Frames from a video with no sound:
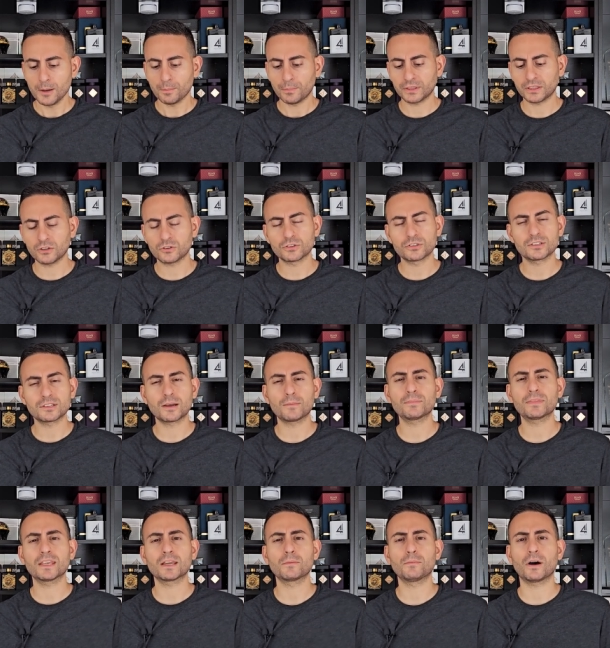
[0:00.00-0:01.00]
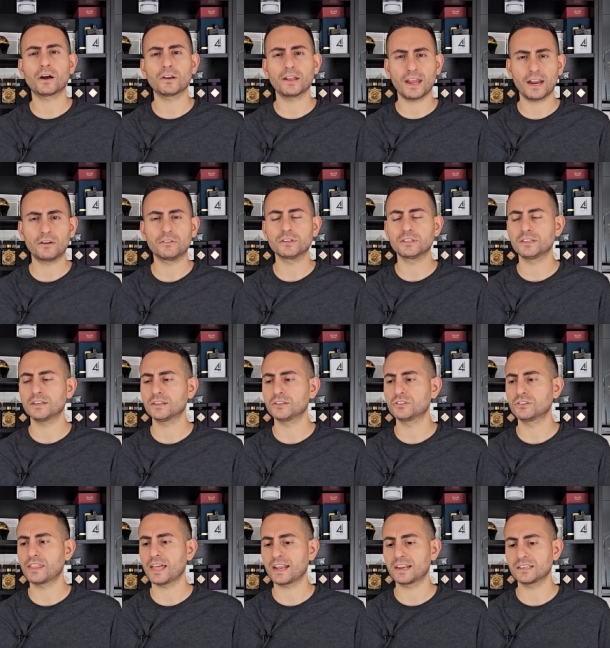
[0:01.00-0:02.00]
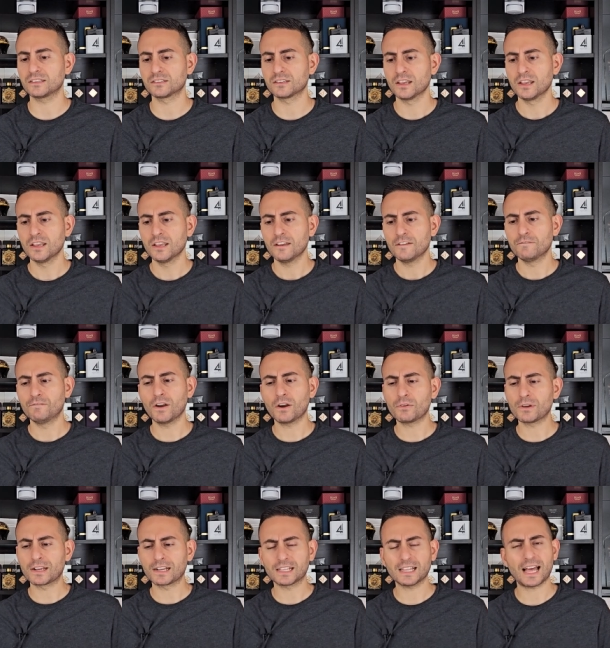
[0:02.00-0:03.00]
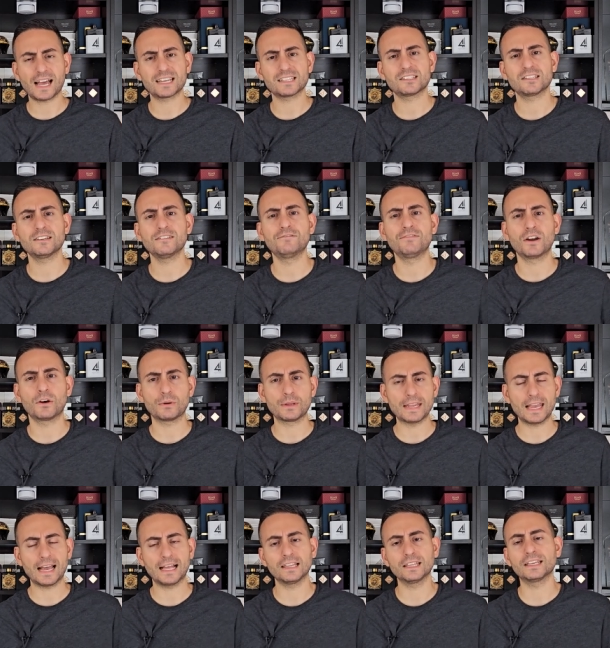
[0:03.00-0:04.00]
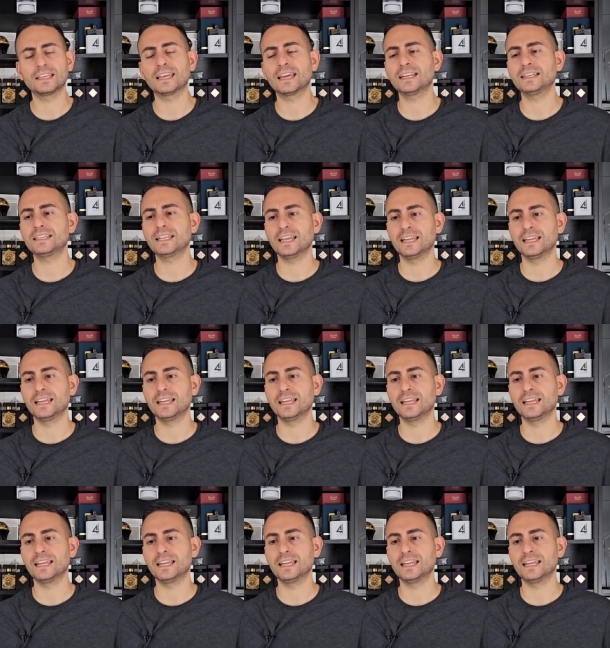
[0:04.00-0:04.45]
But there's something about Heritage that is very classy, very elegant.